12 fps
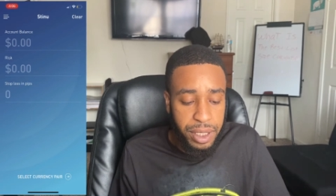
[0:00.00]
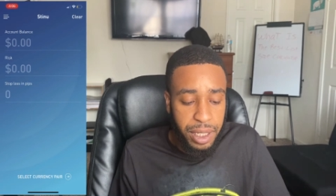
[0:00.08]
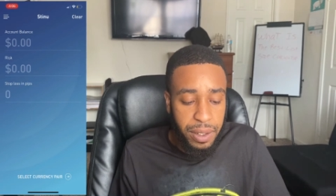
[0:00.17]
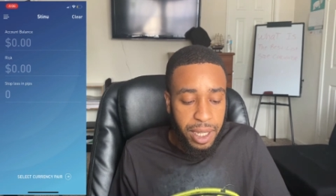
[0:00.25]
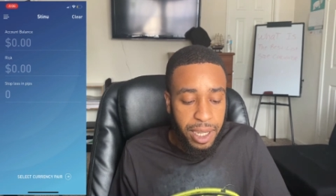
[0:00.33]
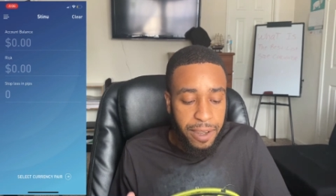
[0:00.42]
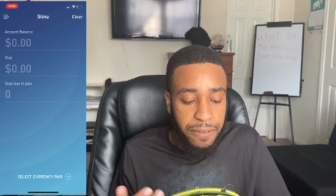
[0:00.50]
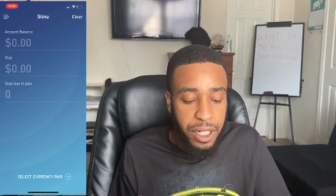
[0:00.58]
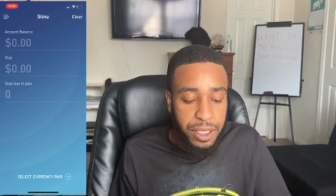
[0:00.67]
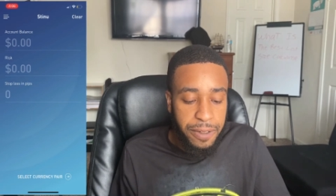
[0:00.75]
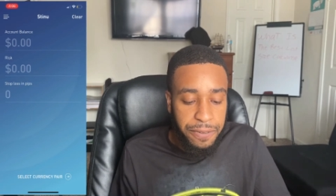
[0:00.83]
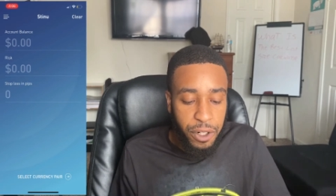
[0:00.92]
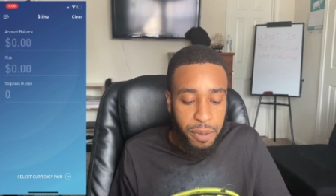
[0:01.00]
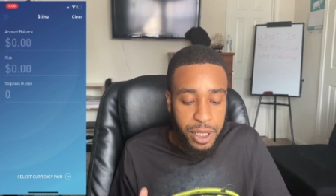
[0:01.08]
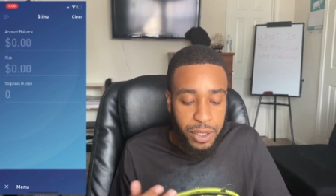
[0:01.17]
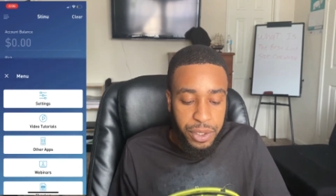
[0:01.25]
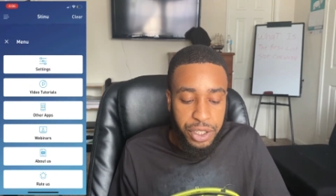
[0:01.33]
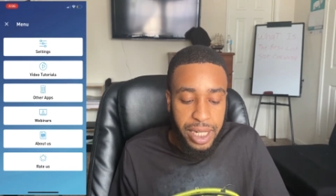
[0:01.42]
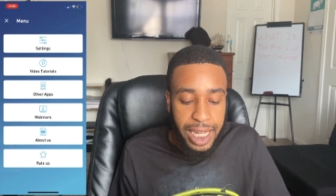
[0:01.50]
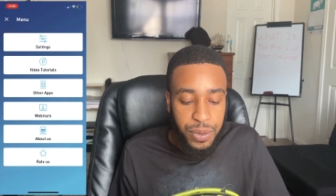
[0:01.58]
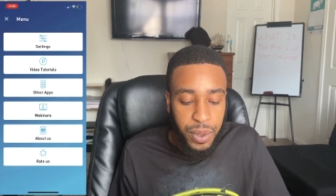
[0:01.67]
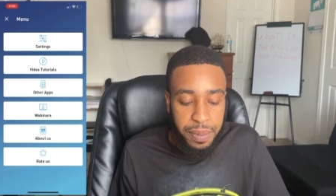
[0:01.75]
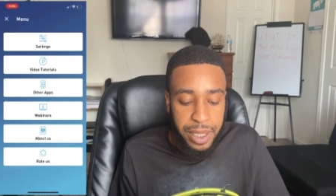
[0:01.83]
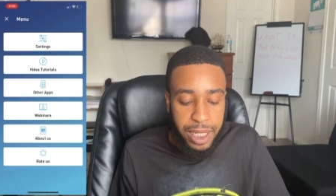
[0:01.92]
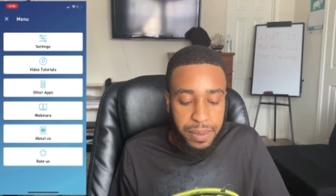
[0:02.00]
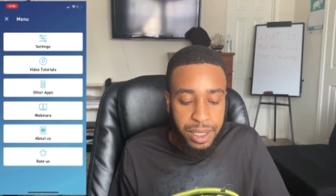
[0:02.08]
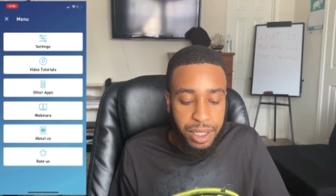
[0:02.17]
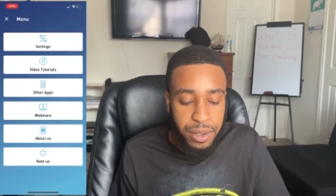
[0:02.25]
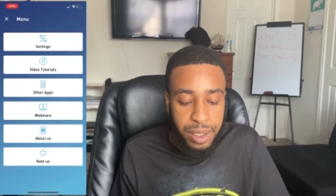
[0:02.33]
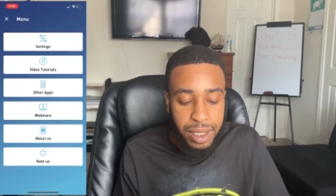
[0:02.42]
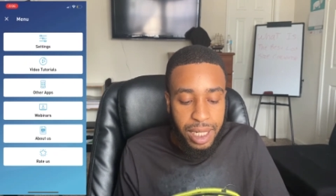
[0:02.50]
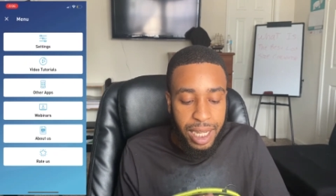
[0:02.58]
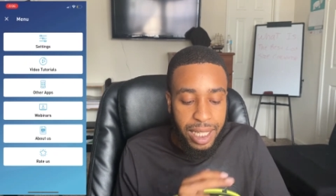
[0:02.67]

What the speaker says: So first and foremost, what you guys want to be able to do is